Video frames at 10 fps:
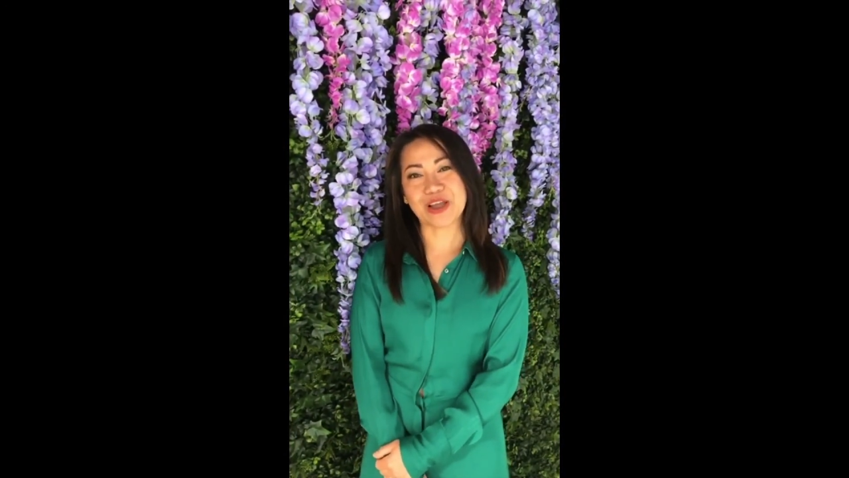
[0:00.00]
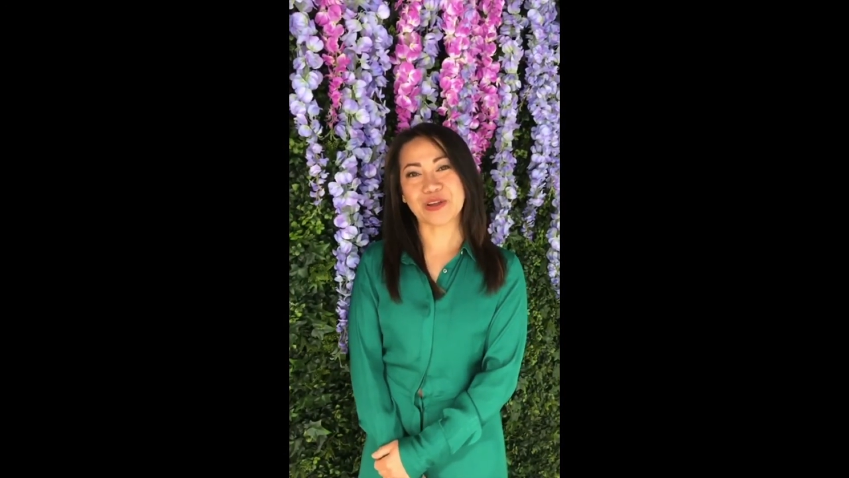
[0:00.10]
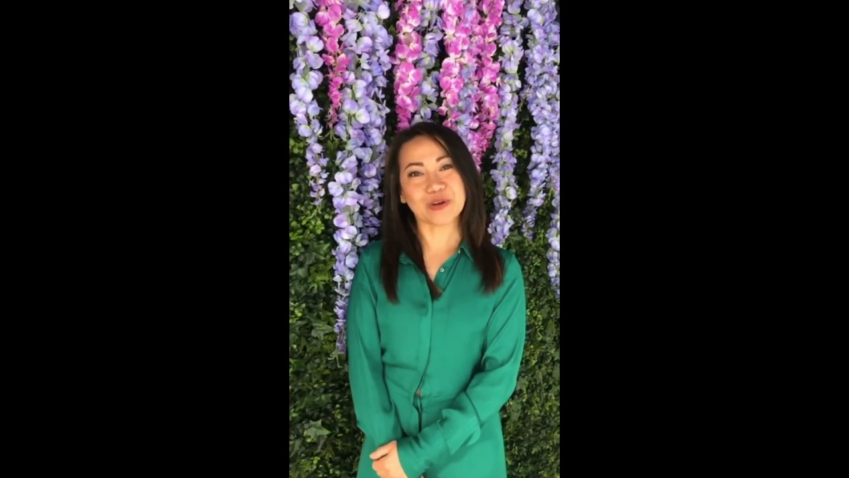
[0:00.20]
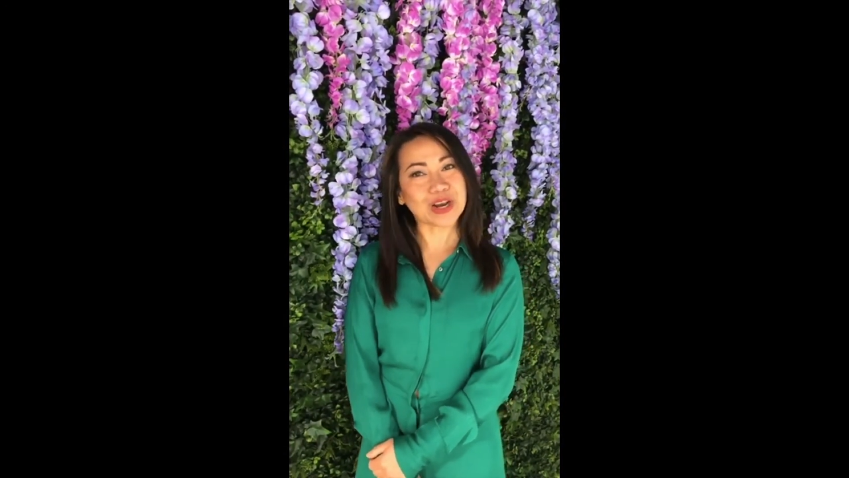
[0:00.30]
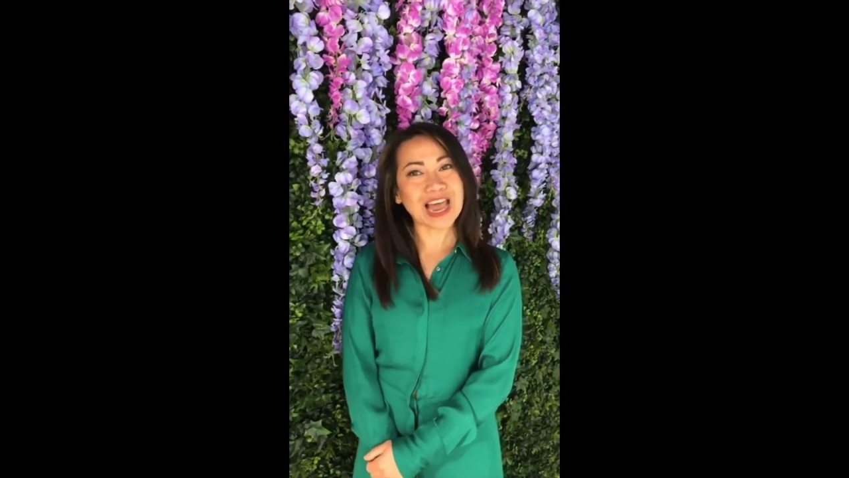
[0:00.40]

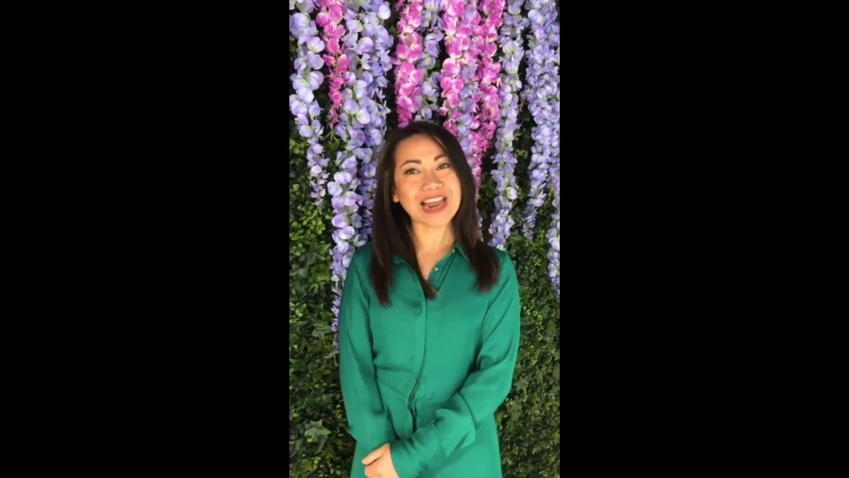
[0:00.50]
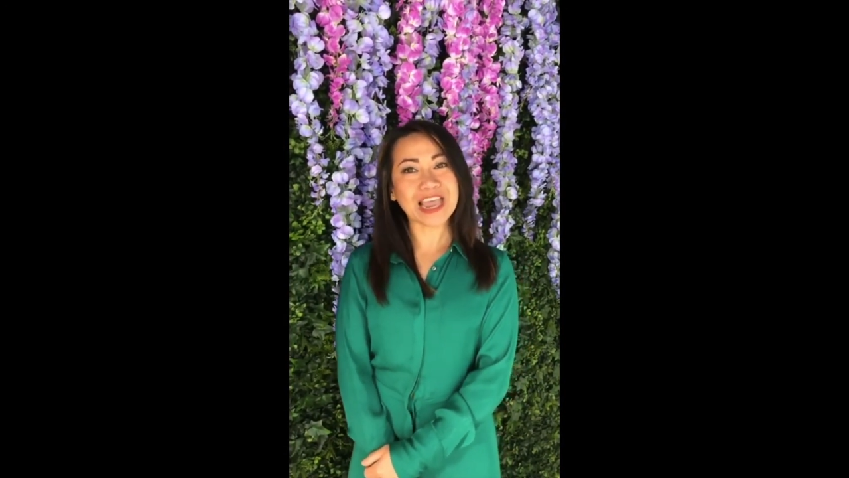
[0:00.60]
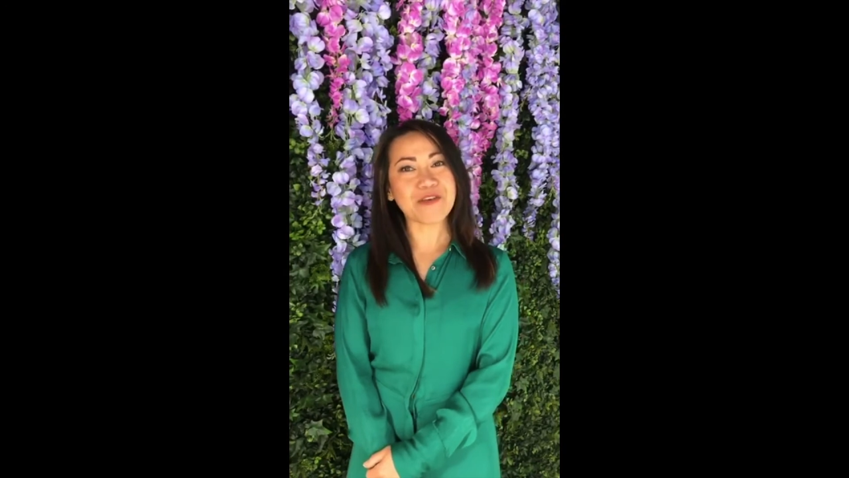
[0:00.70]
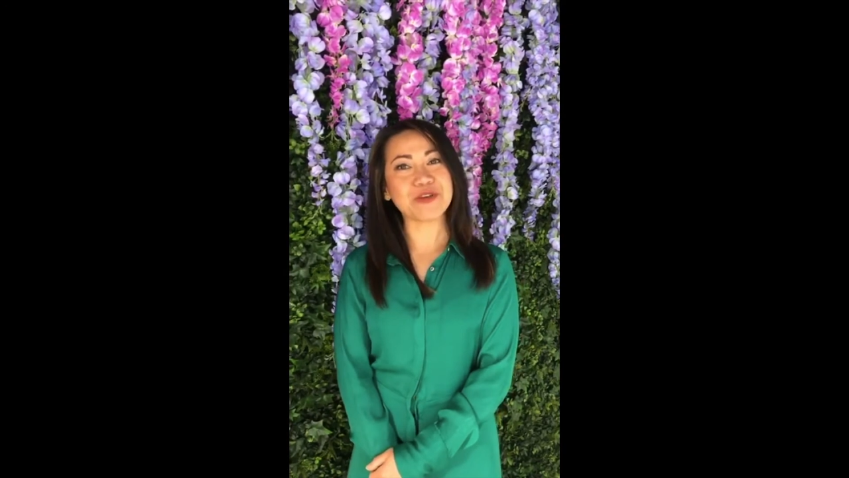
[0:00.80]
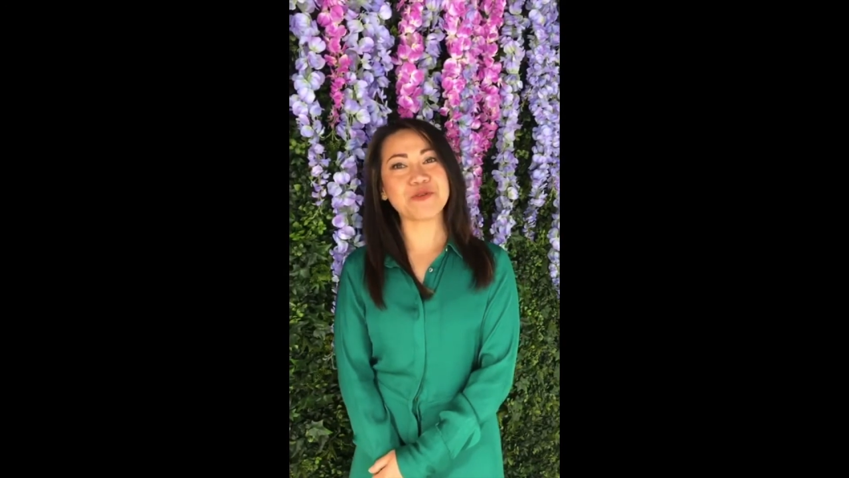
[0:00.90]
good luck
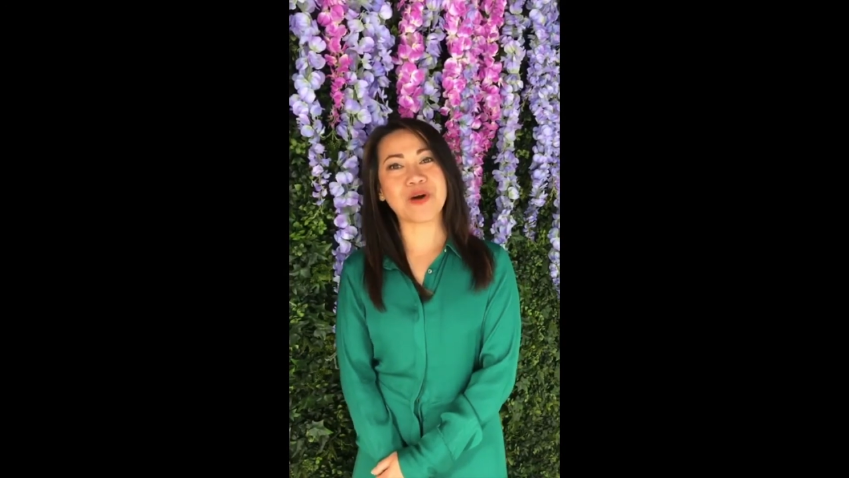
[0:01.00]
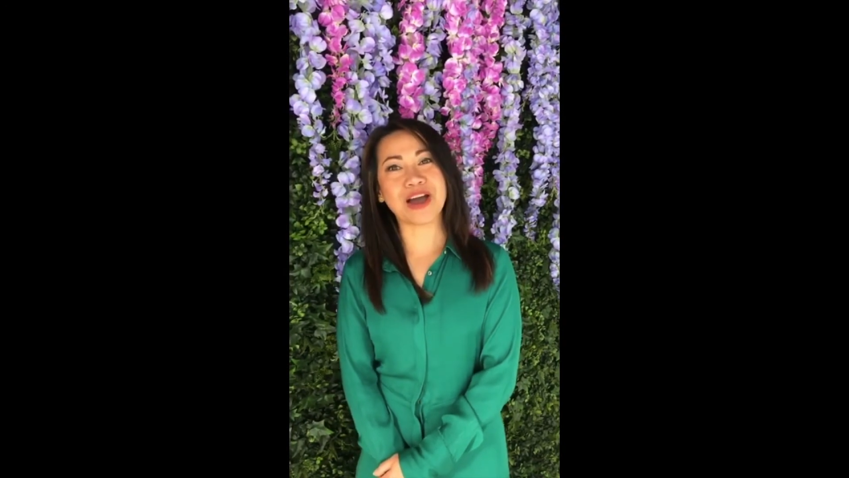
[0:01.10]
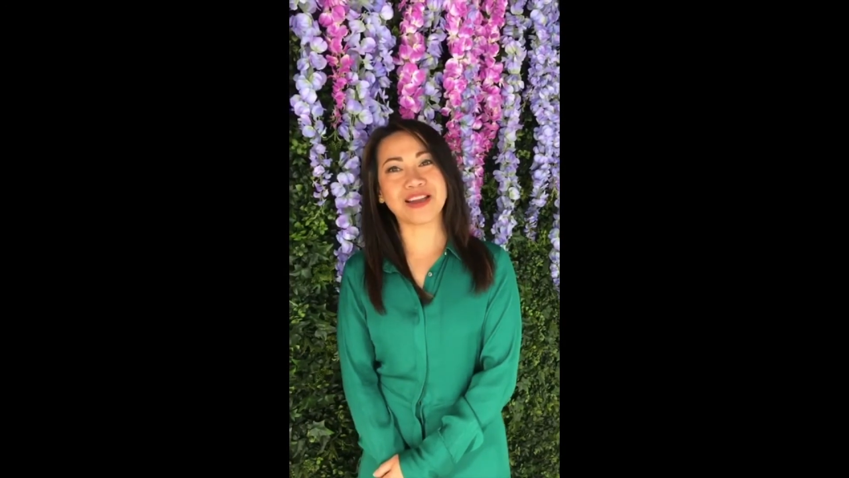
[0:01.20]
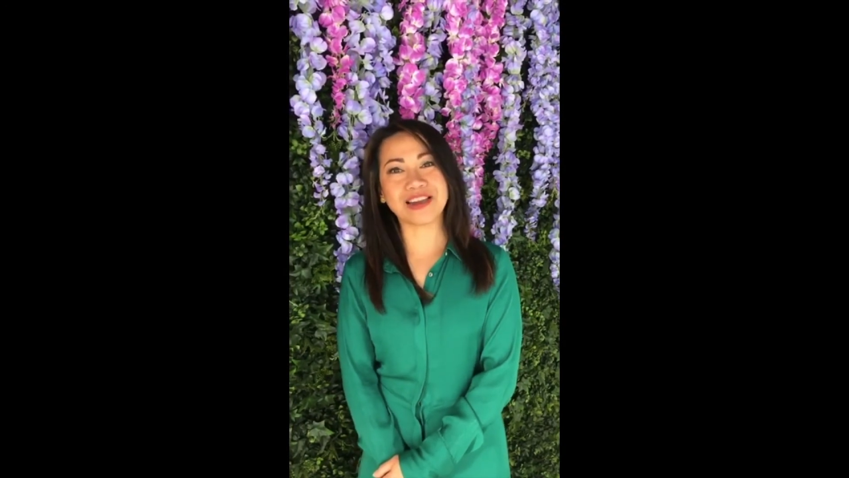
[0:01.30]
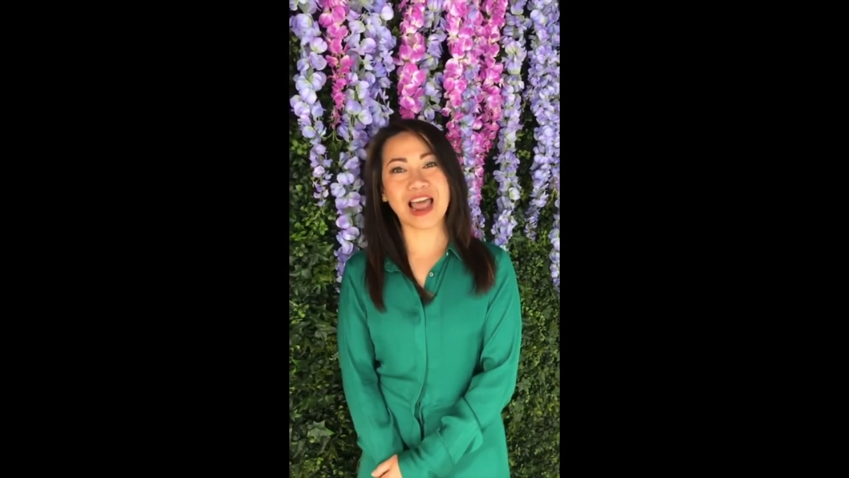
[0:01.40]

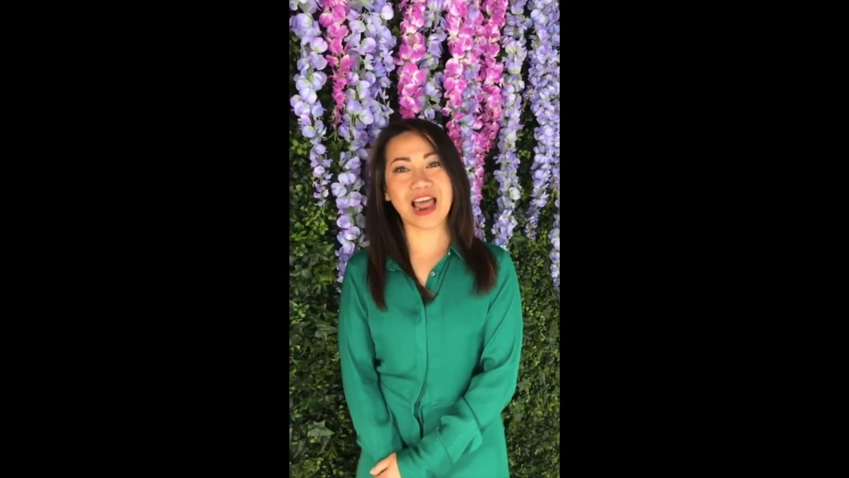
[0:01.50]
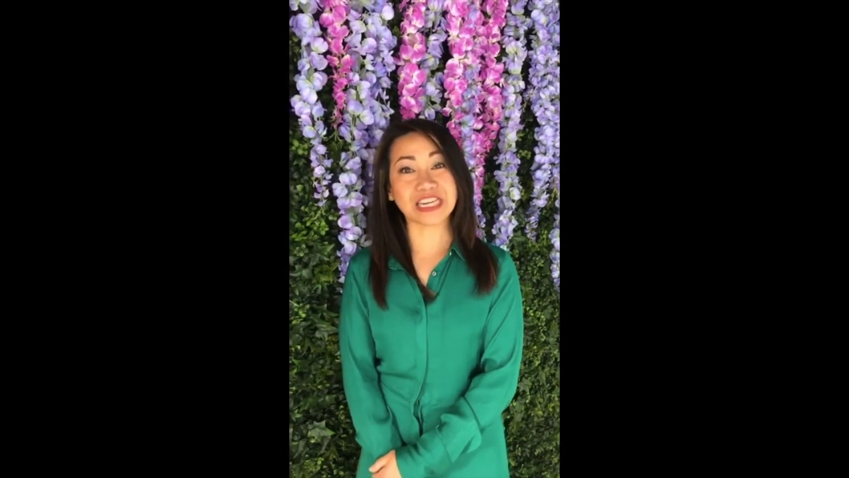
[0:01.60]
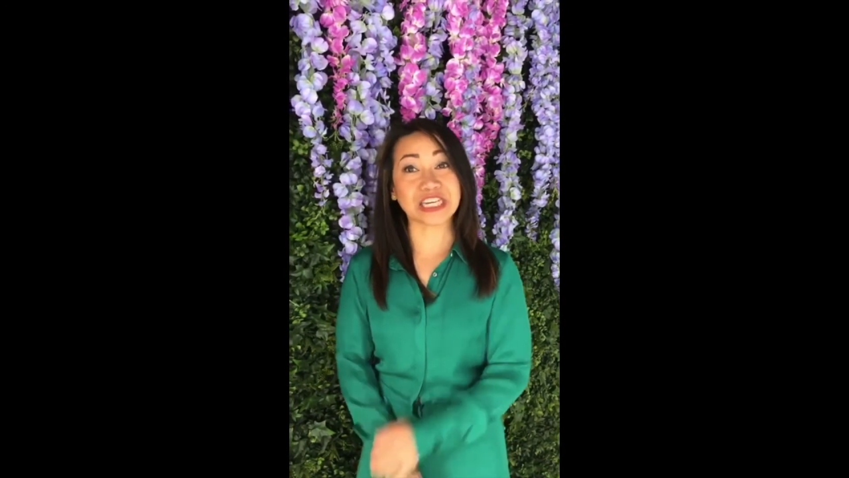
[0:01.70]
everyone and